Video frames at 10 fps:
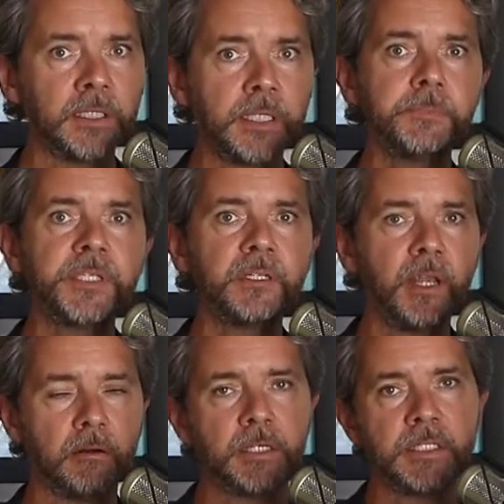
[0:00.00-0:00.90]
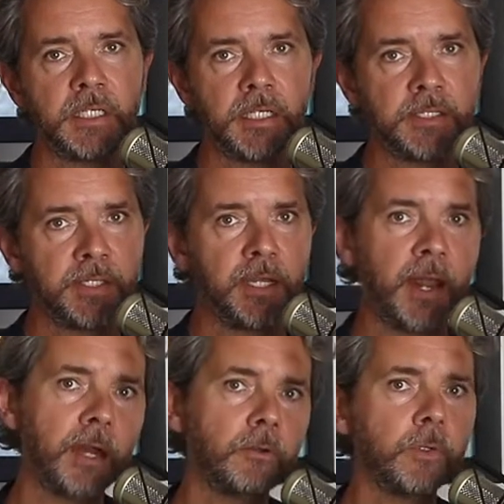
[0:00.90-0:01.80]
Libsyn guarantees that
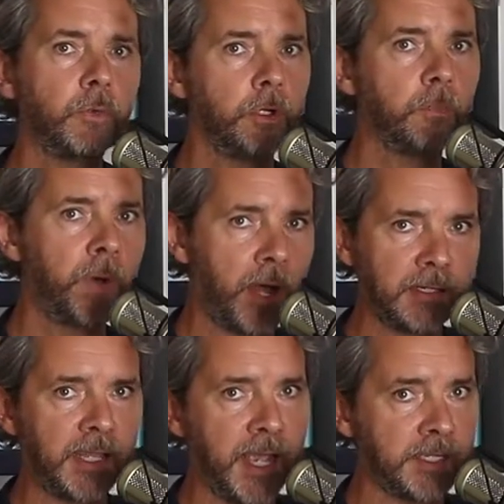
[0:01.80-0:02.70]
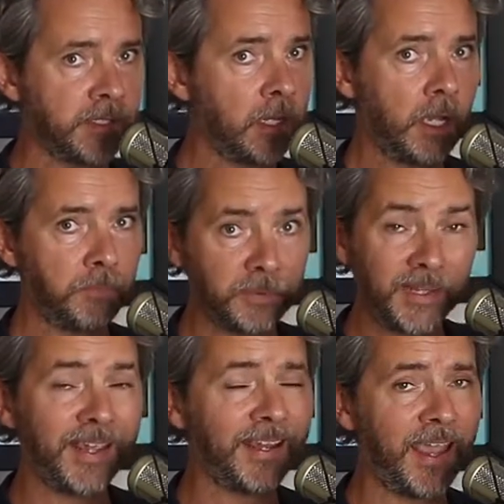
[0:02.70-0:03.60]
not only will your podcast
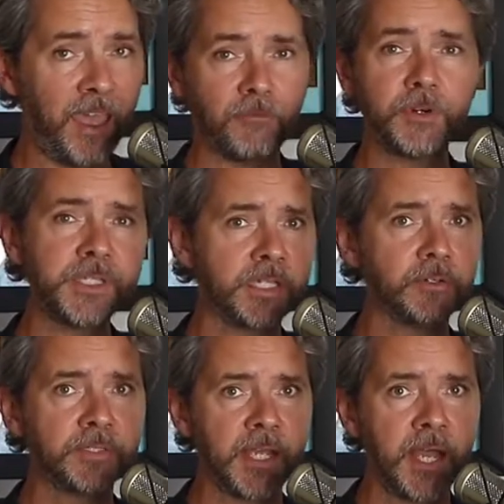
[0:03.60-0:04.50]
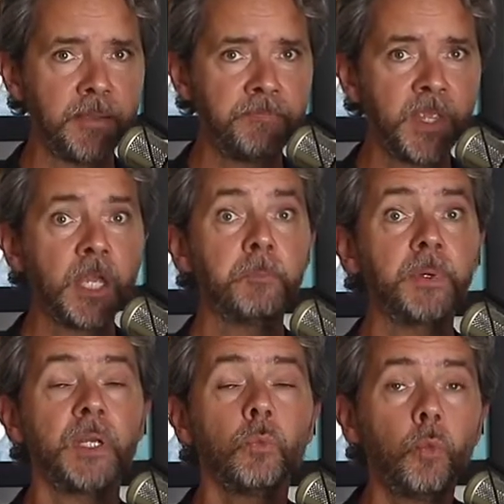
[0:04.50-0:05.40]
play every single time,
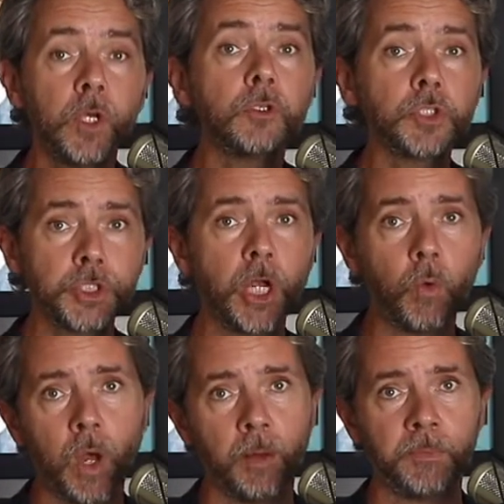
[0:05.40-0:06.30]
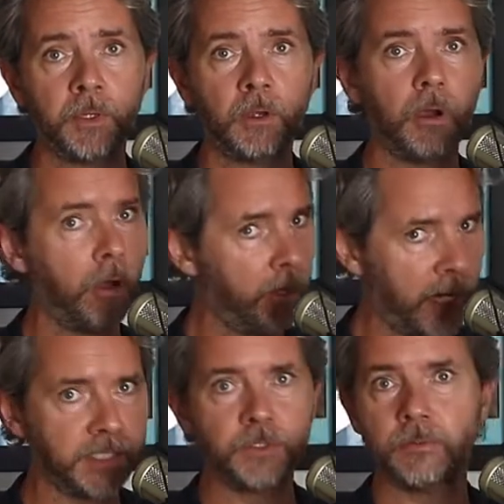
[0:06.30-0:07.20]
but it will show up on
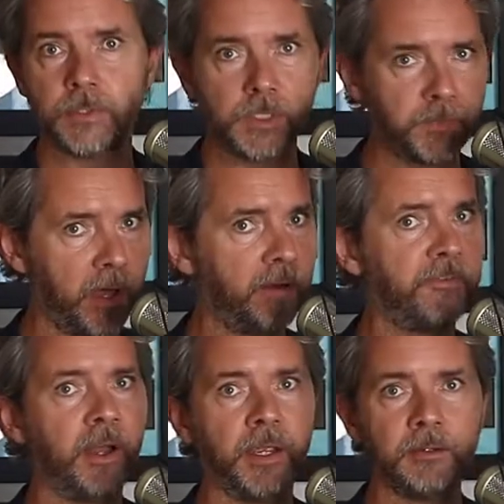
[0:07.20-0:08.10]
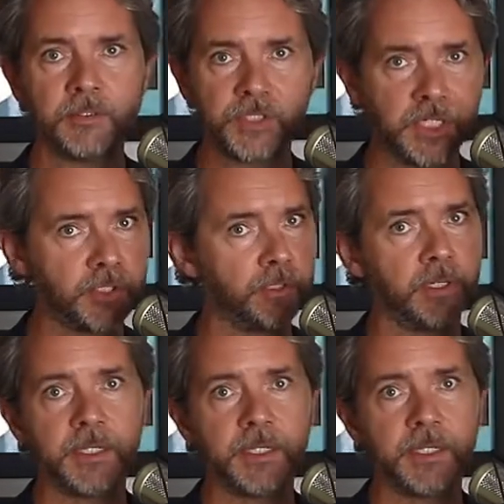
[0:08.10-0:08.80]
iTunes, Spotify, Stitcher,